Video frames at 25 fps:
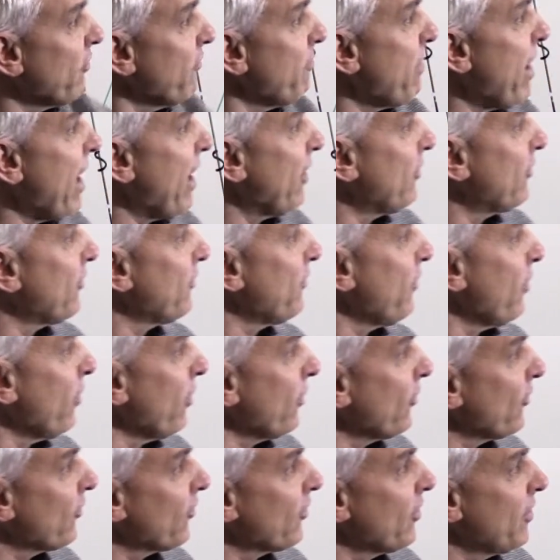of mass
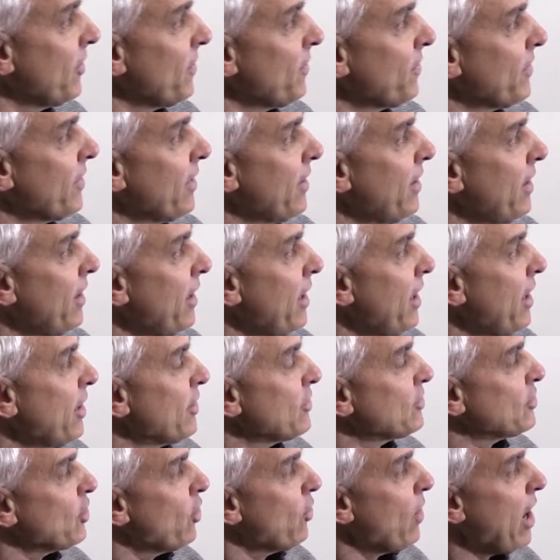first.
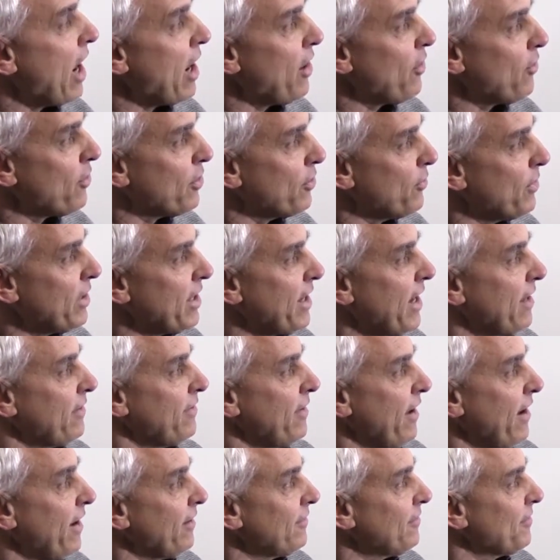So how can we get
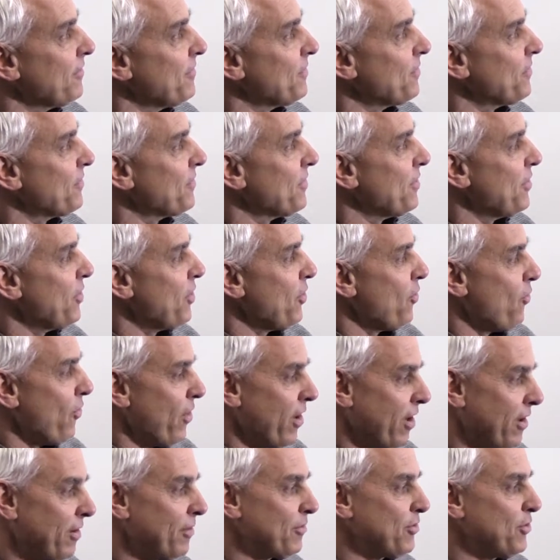that?
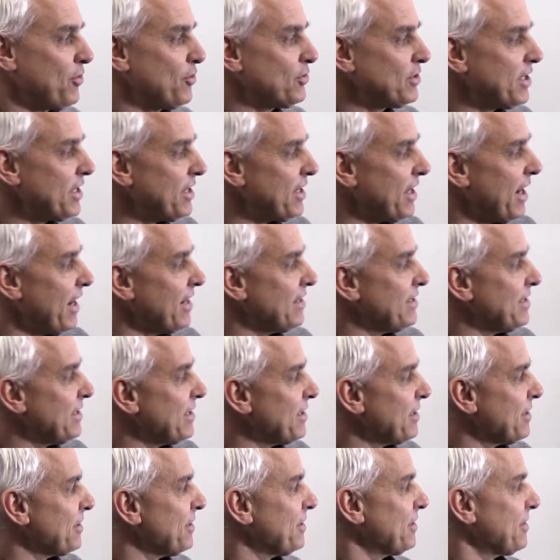Well, using the
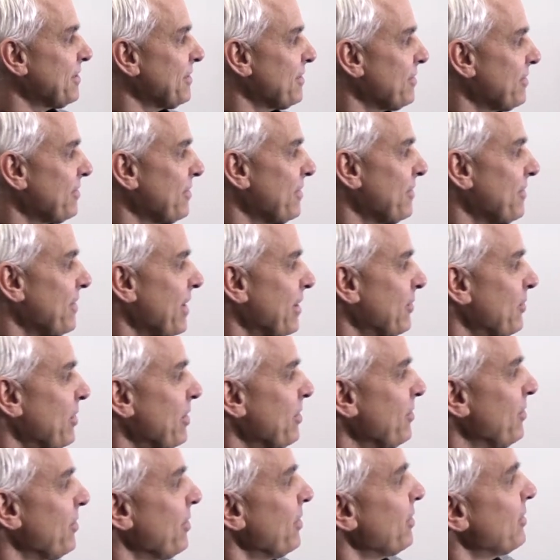idea that we
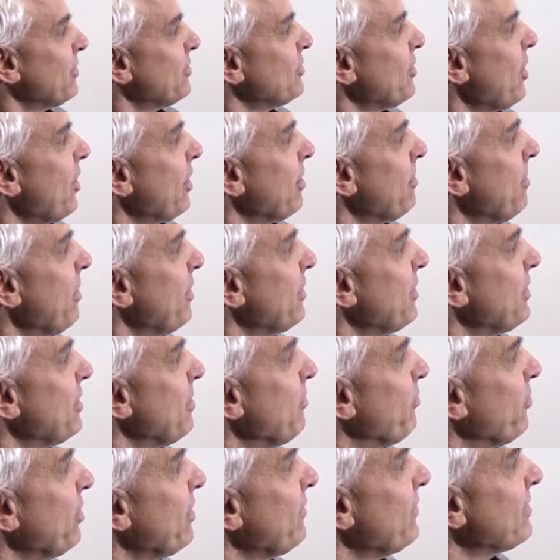were talking about in the
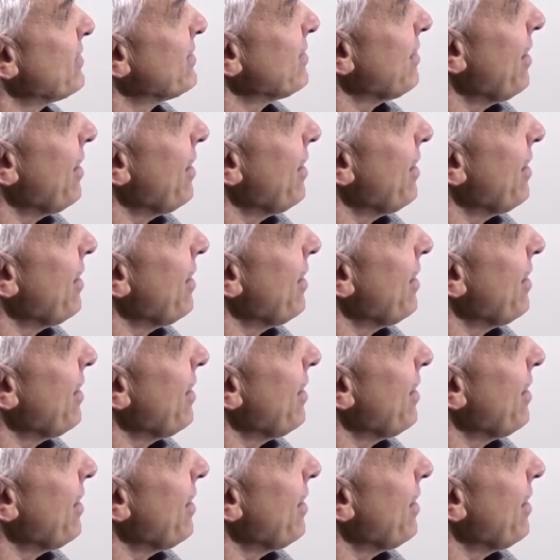previous